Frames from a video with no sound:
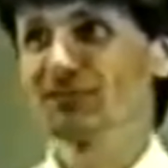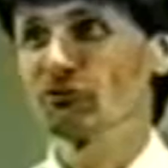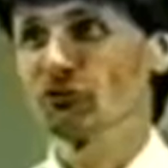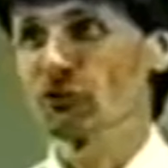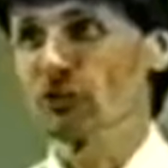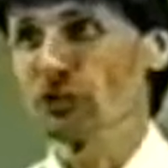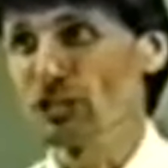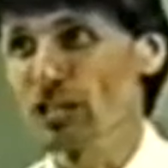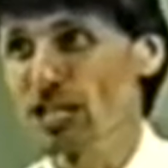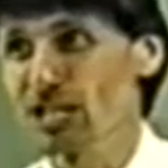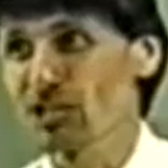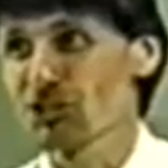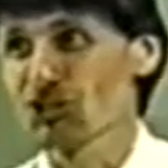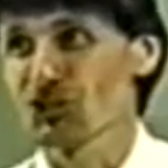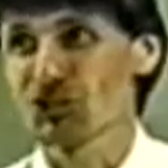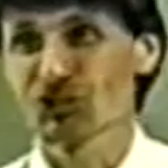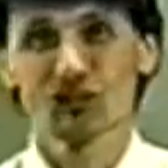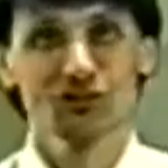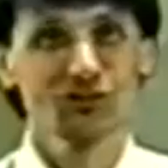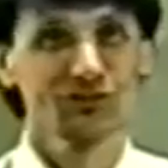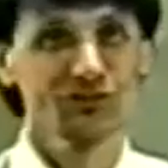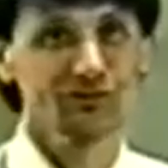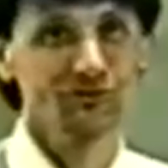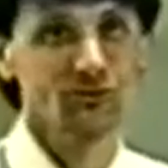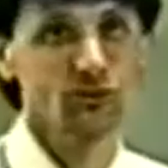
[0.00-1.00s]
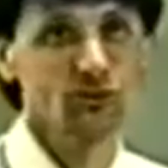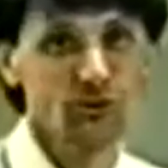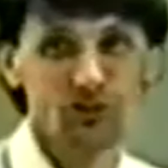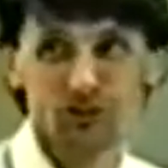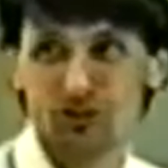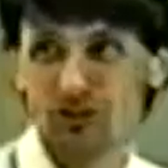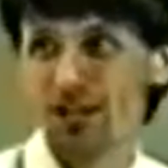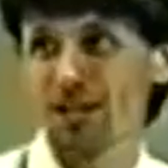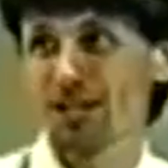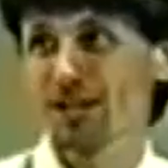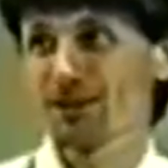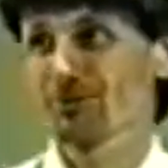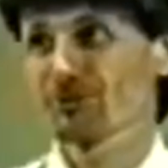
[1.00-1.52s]
Free lunches, food
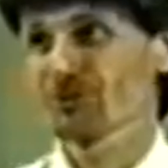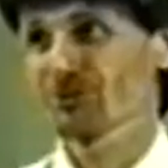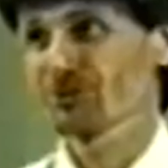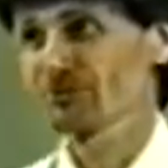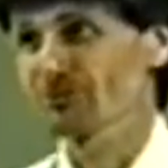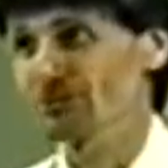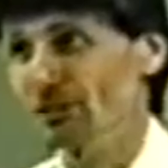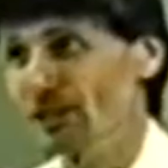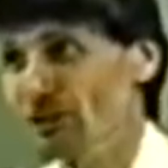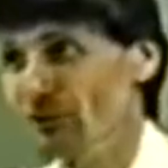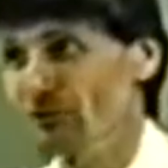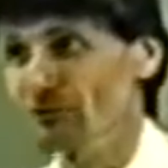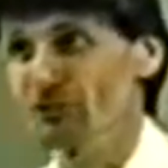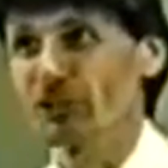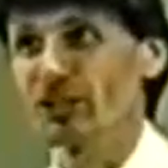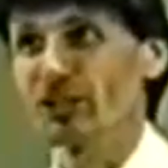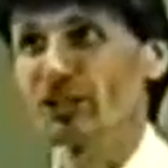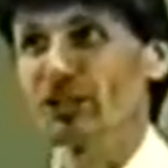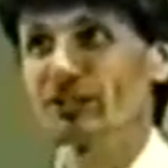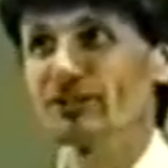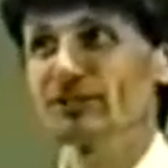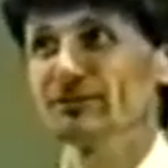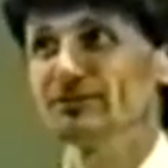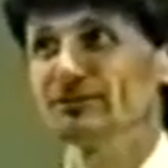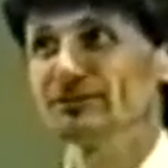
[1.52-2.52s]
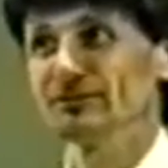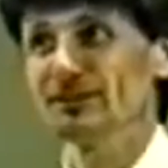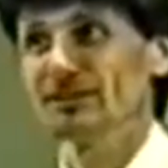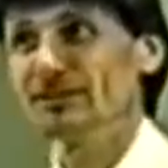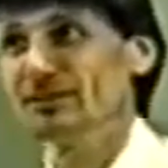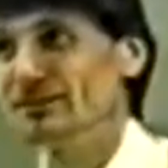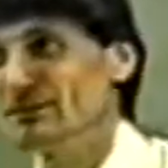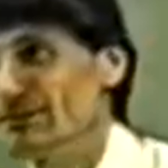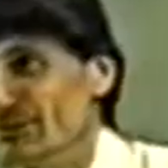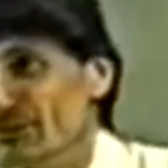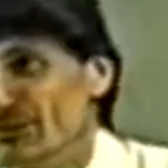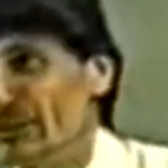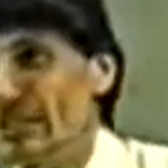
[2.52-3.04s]
stamps, welfare,
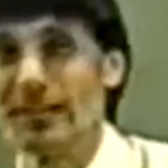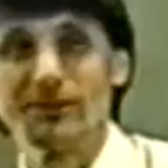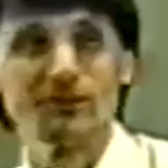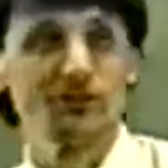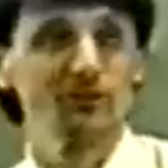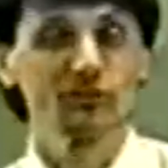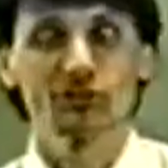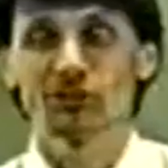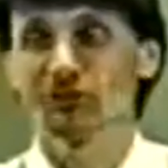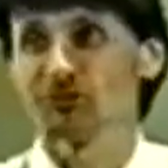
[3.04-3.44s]
whatever,